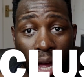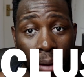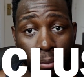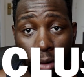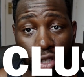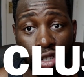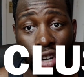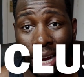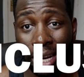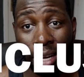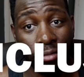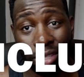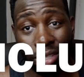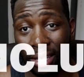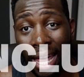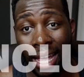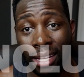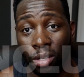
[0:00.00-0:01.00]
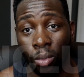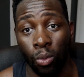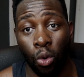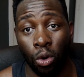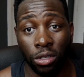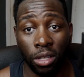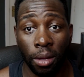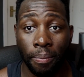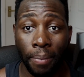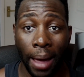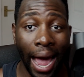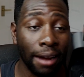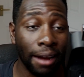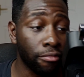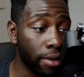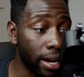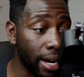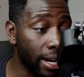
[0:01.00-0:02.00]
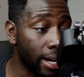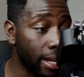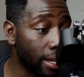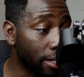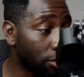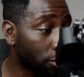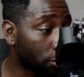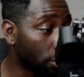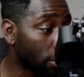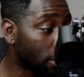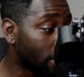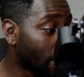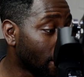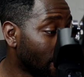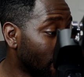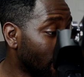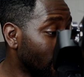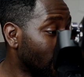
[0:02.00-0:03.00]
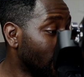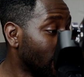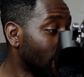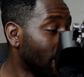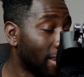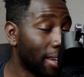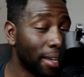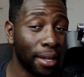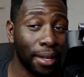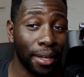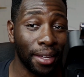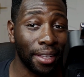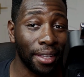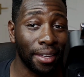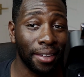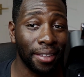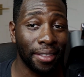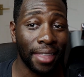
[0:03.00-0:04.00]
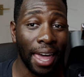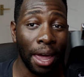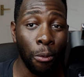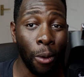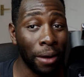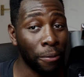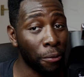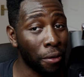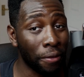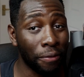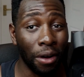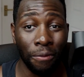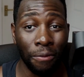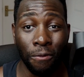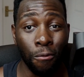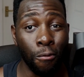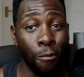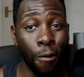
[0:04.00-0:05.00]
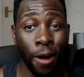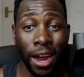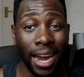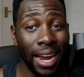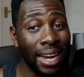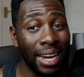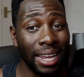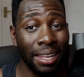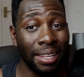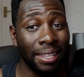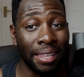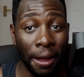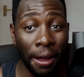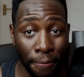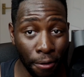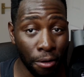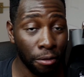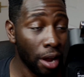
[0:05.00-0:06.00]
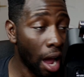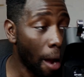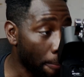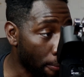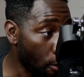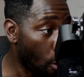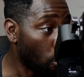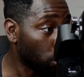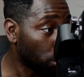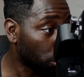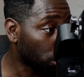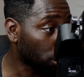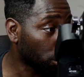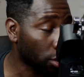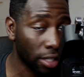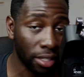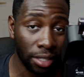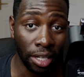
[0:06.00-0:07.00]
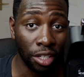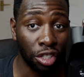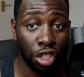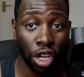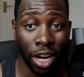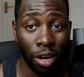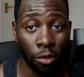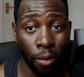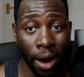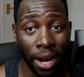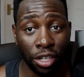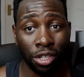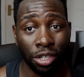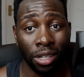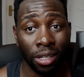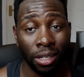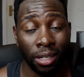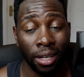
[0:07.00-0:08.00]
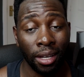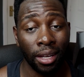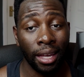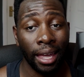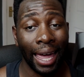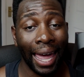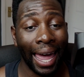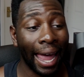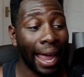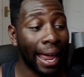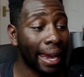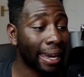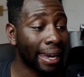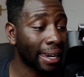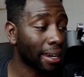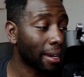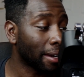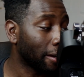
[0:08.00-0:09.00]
not much I can say towards the pad really. It's just they went with a really different approach this generation, and